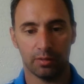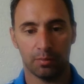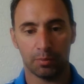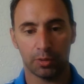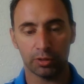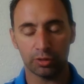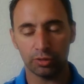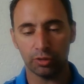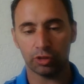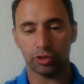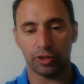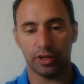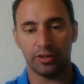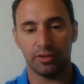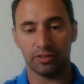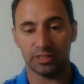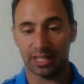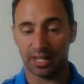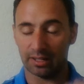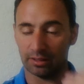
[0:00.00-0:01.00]
Personal
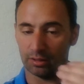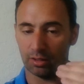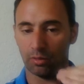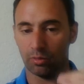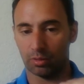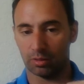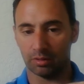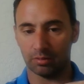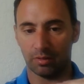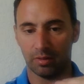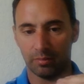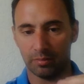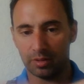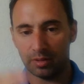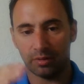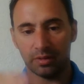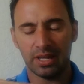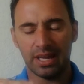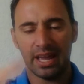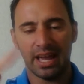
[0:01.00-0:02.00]
trainers at a lower,
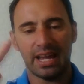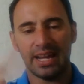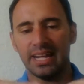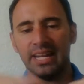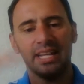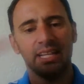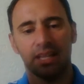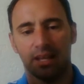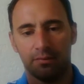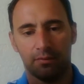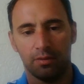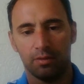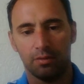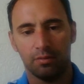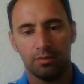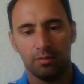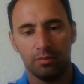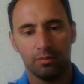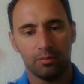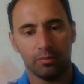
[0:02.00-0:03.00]
at any level,
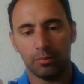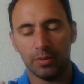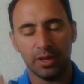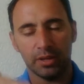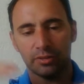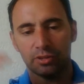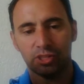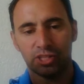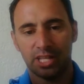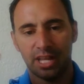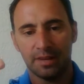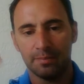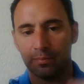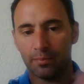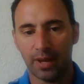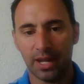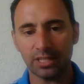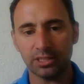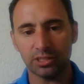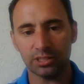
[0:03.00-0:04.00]
we understand
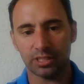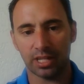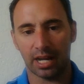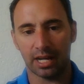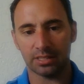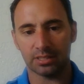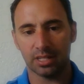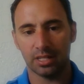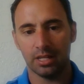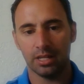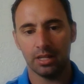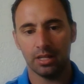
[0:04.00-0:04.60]
exercise.